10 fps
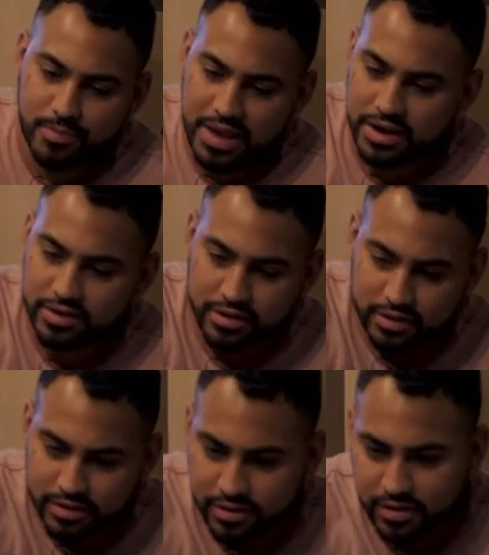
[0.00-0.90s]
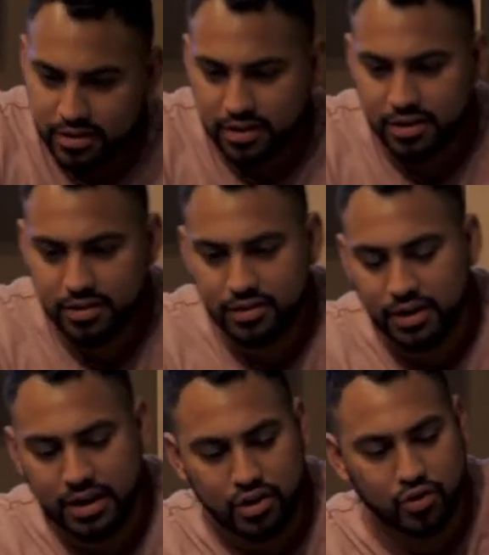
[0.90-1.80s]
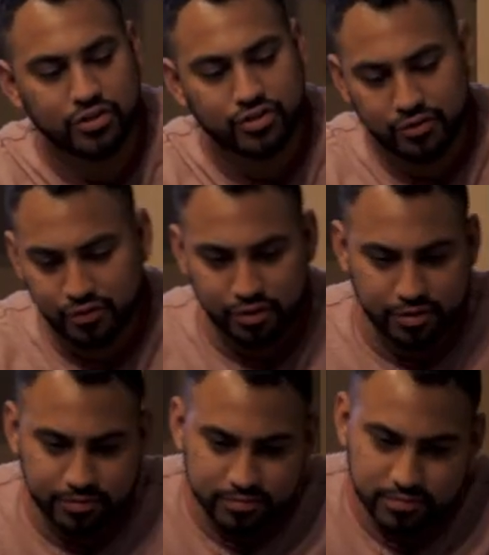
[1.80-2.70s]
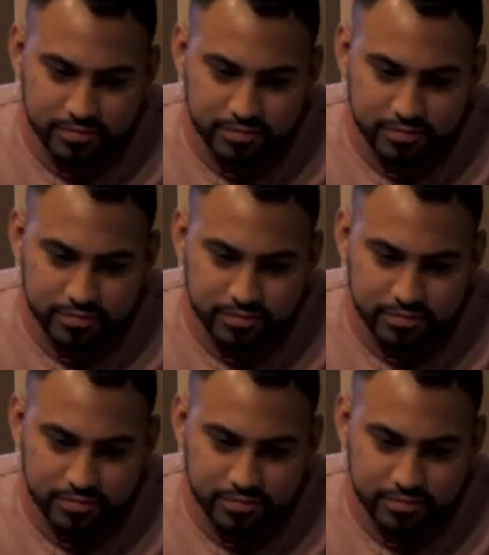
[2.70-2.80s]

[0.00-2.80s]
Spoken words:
been a Christian for